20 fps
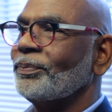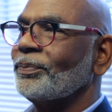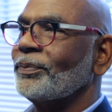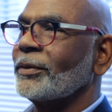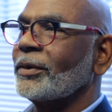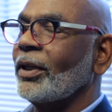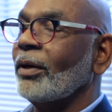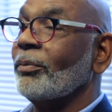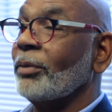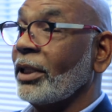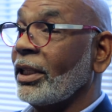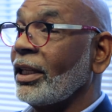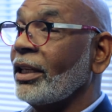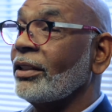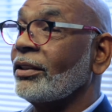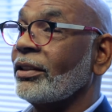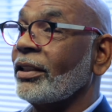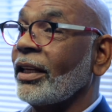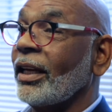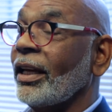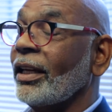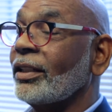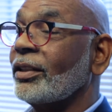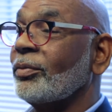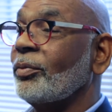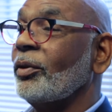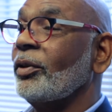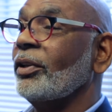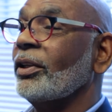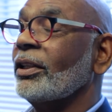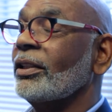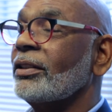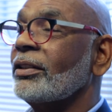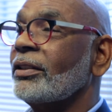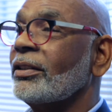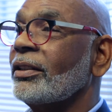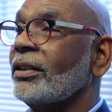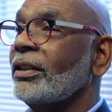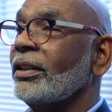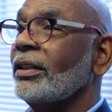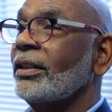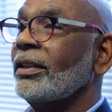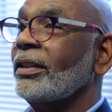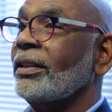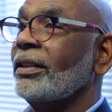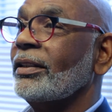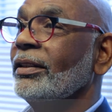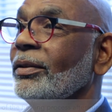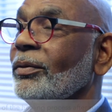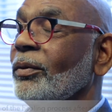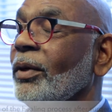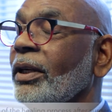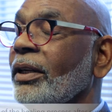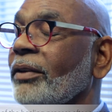complications I experienced. One